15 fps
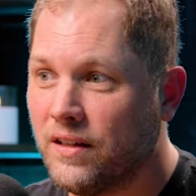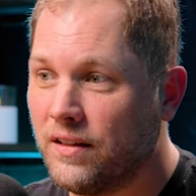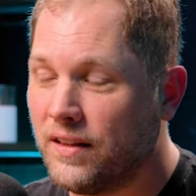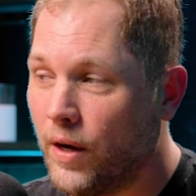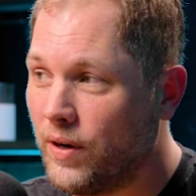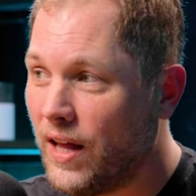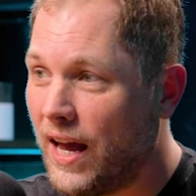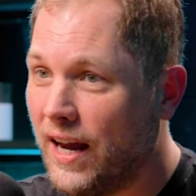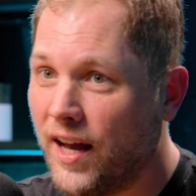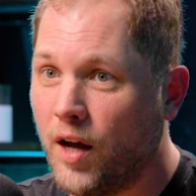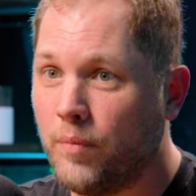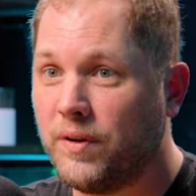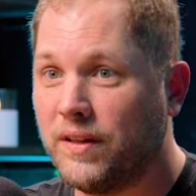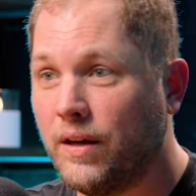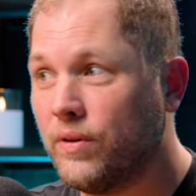They would hang
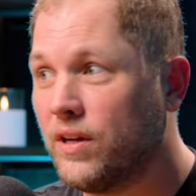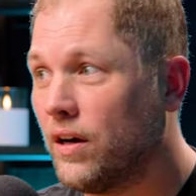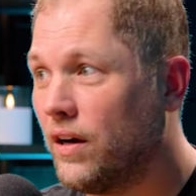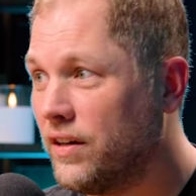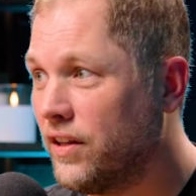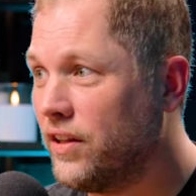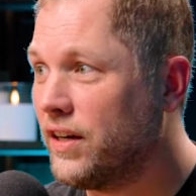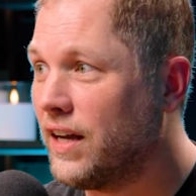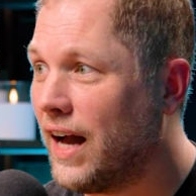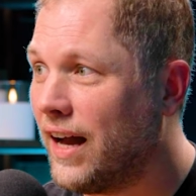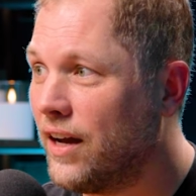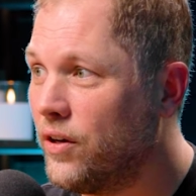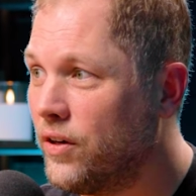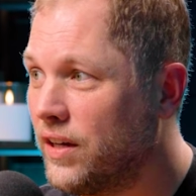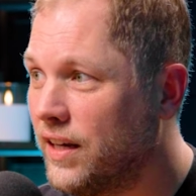up and they would call another guy who yeah.